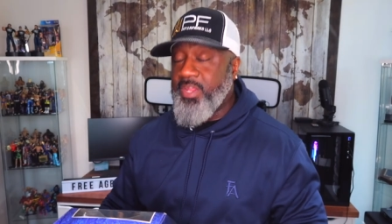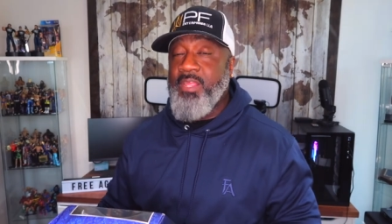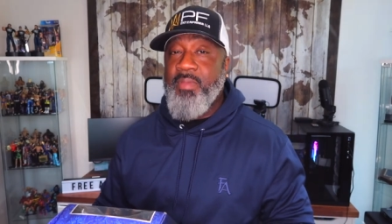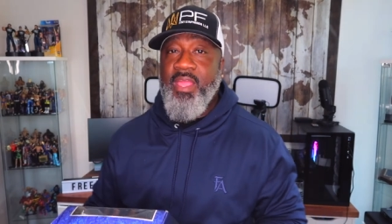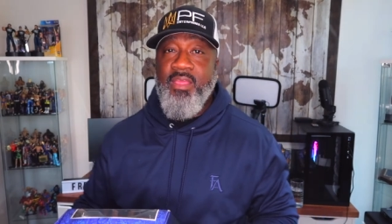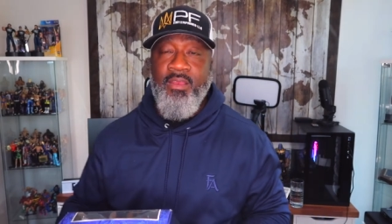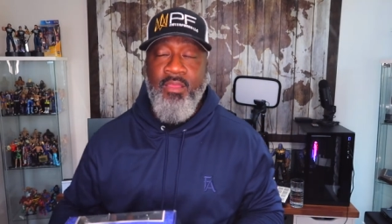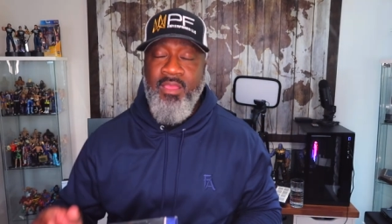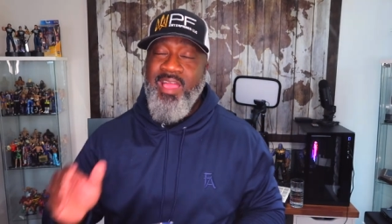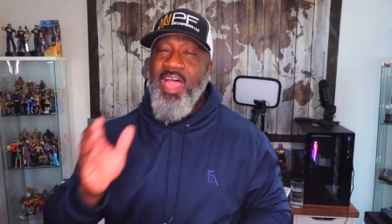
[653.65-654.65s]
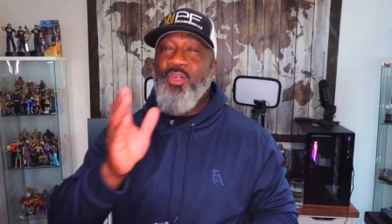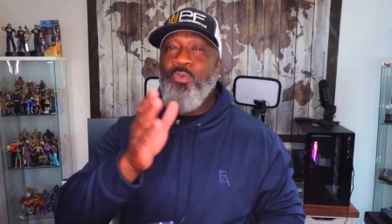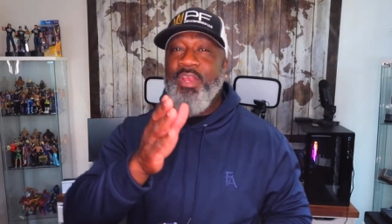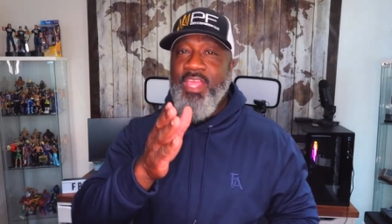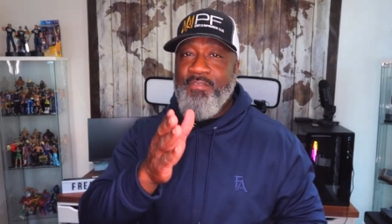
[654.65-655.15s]
He-Man, I
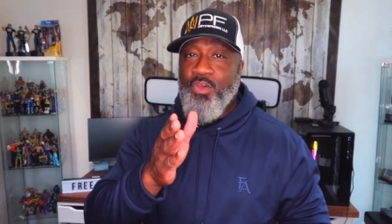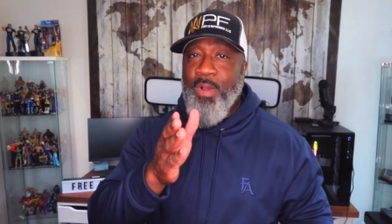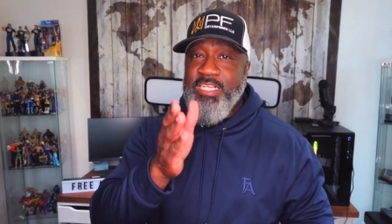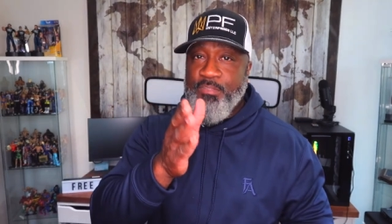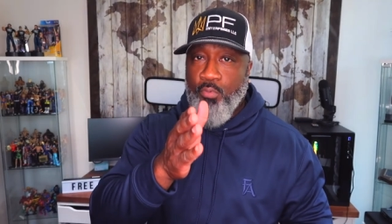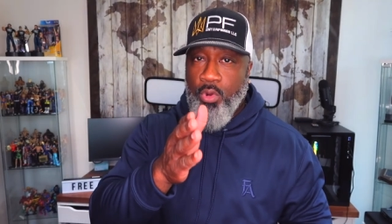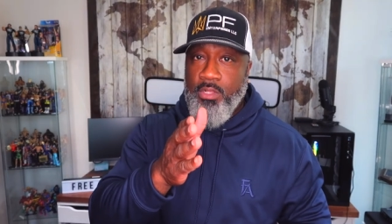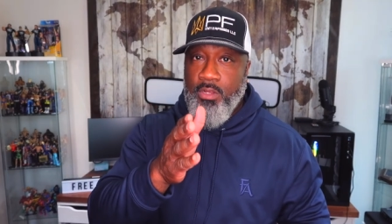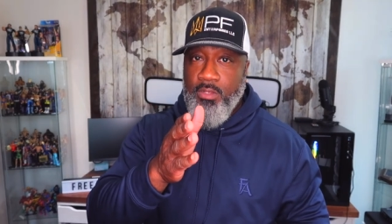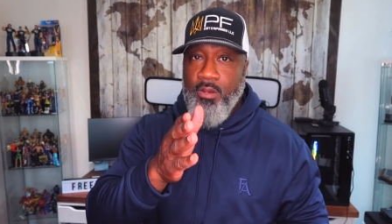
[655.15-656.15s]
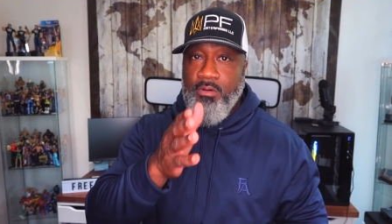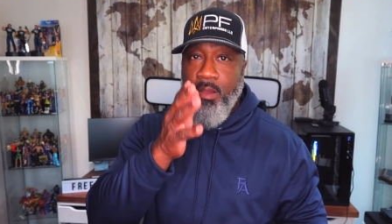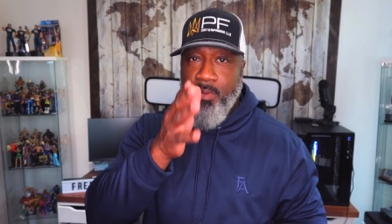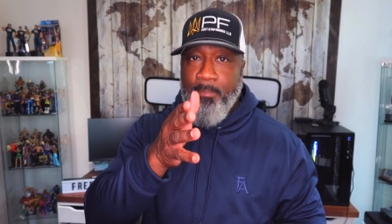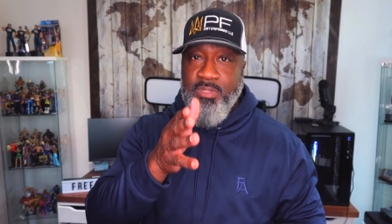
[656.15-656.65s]
don't want to give it away. Spoiler alert.
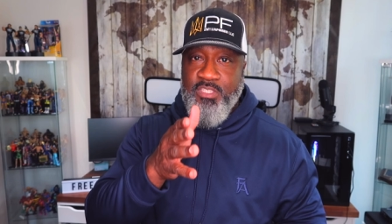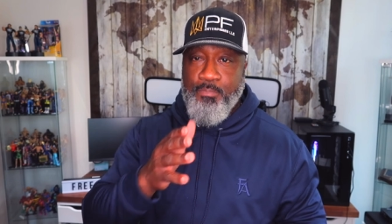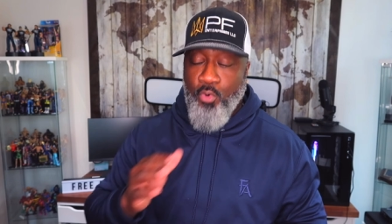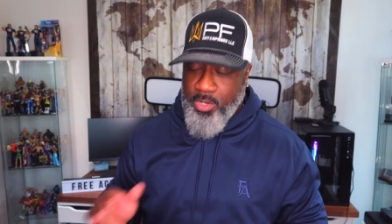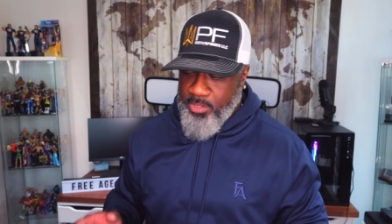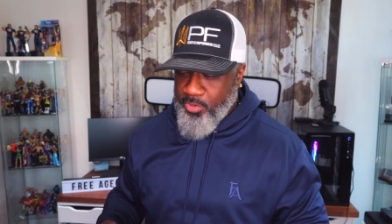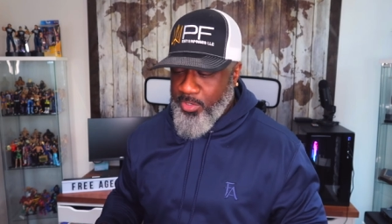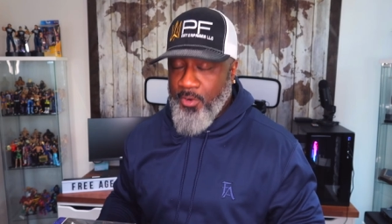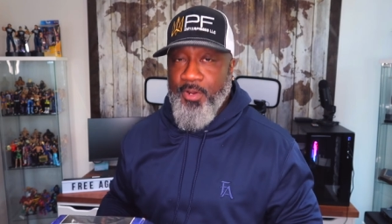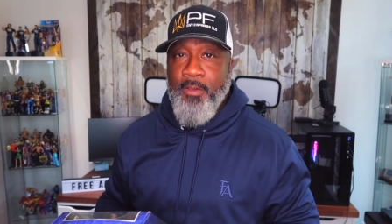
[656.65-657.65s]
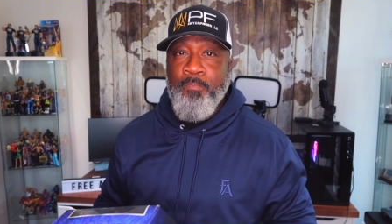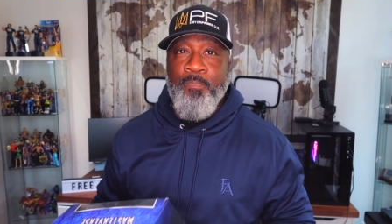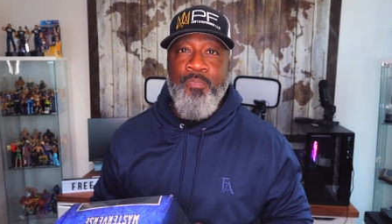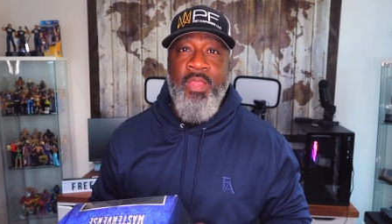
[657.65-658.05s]
I'm going to put the spoiler alert up.